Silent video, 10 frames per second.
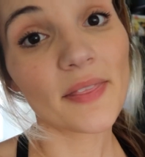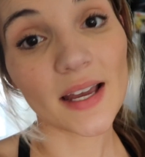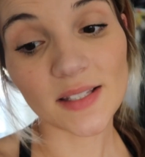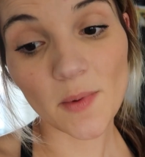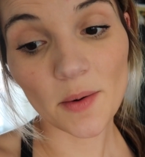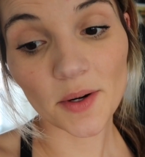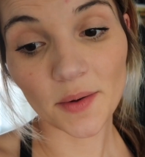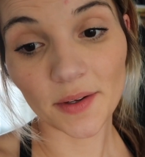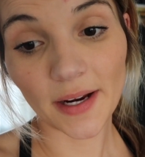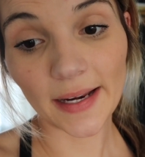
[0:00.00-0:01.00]
that's what we're
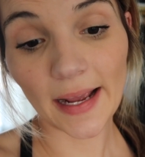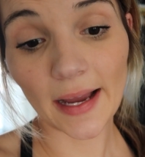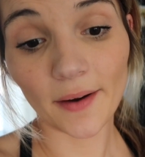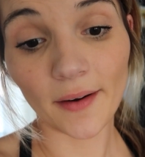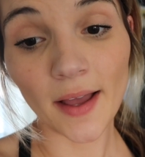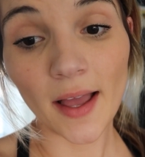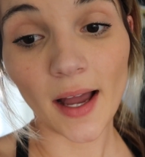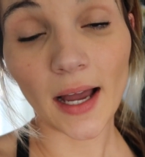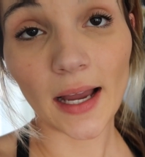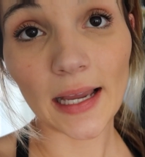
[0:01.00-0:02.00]
doing right now.
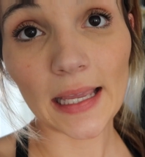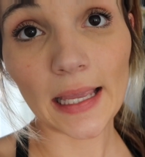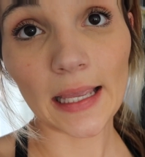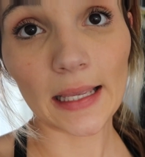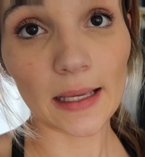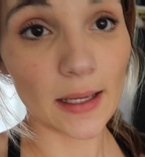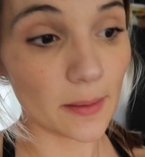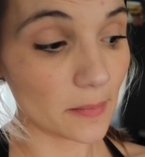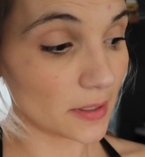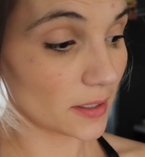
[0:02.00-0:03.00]
I
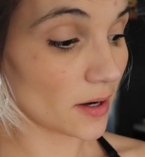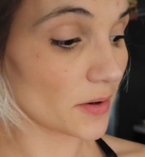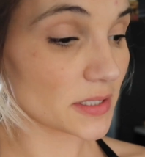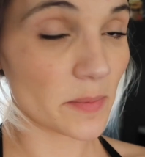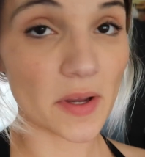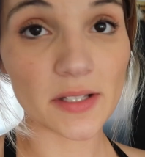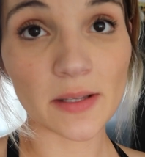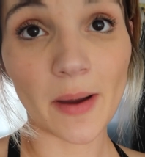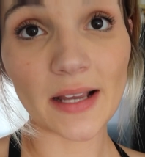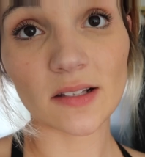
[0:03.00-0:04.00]
am going to put
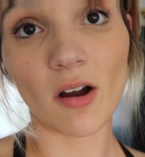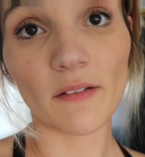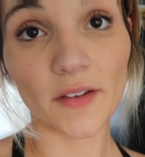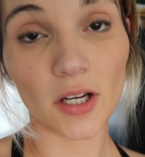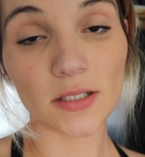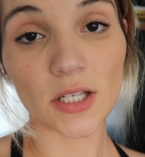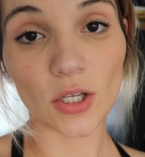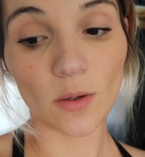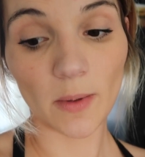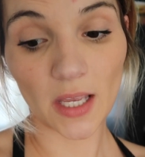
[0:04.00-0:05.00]
some iced coffee on
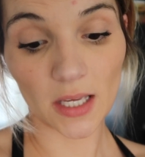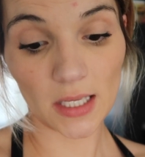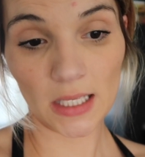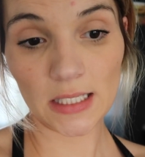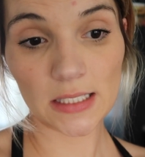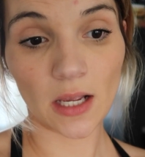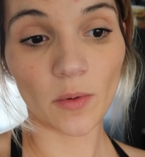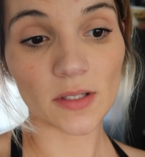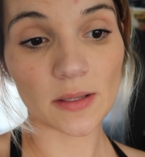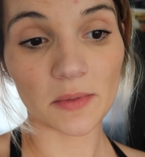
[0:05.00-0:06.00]
too because I
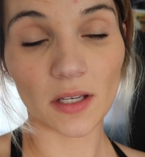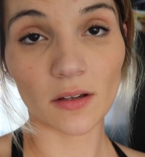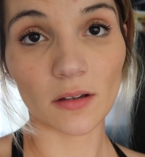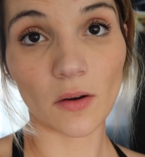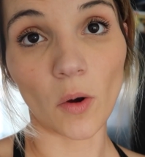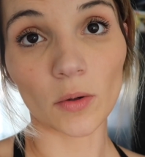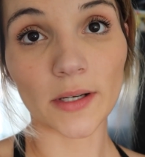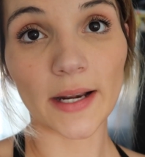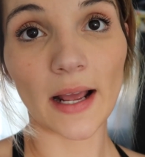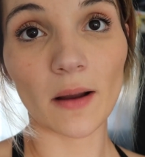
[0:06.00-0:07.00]
want something cold
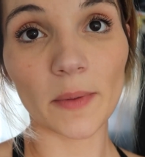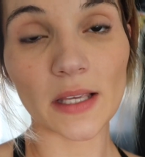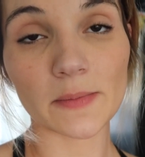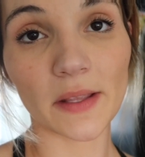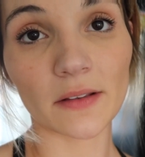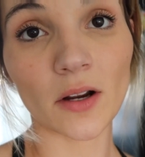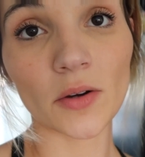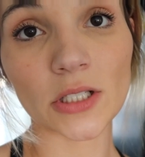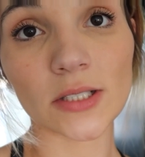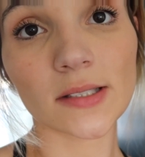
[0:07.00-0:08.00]
right now because my
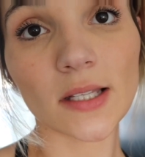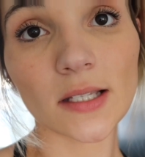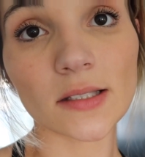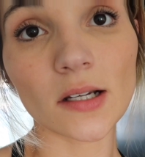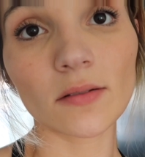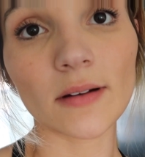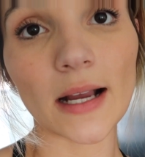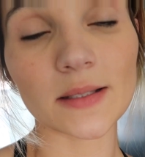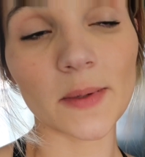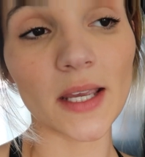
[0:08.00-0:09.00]
throat is just like so
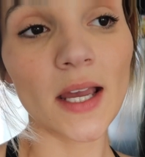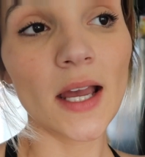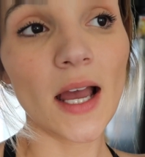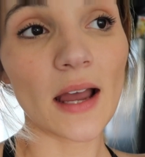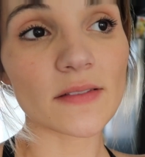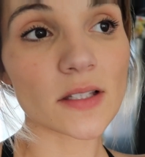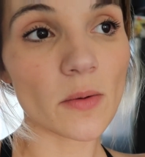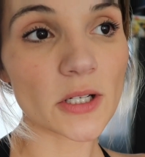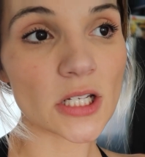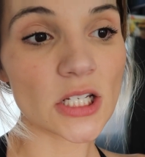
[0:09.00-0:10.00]
raspy. I have
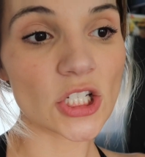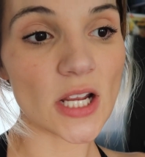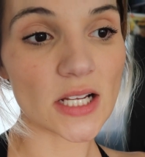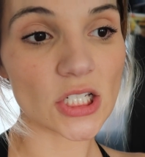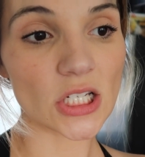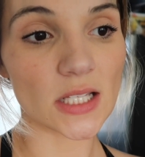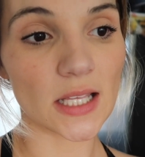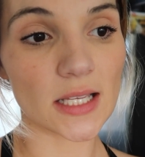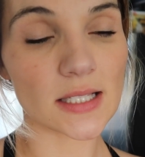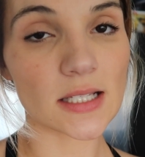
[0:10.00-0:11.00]
so much congestion
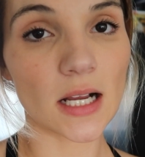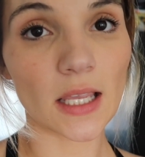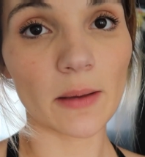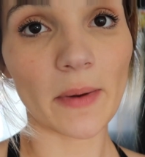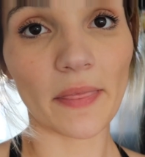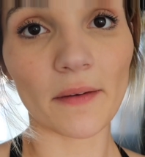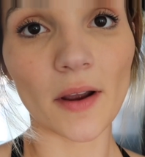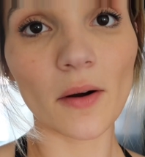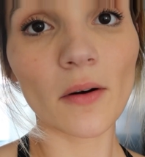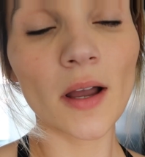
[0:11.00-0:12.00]
like stuck in my
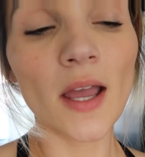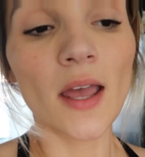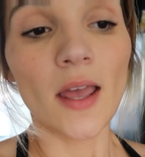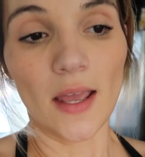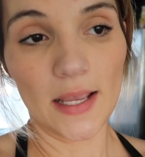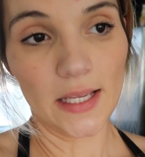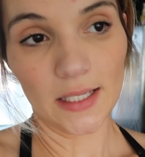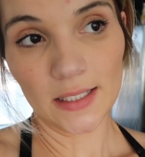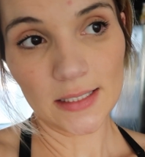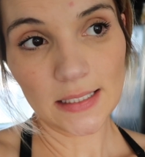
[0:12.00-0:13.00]
throat
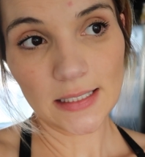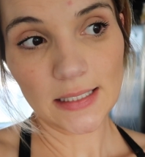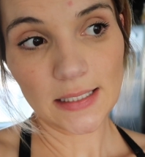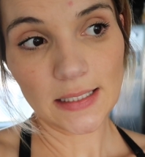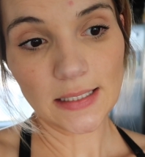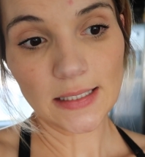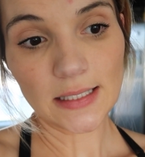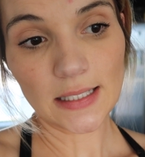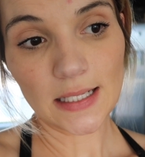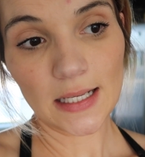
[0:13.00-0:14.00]
and
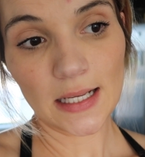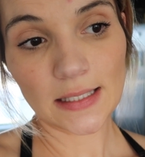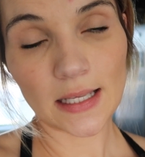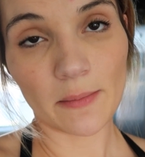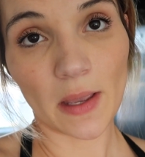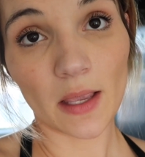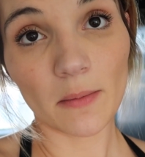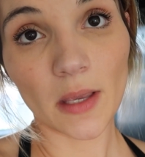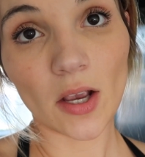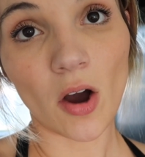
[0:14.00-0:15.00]
it's like
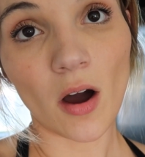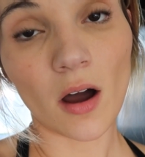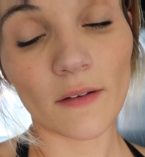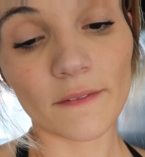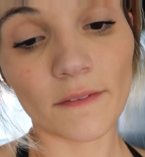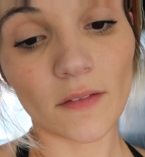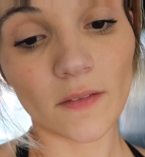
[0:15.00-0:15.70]
making me cough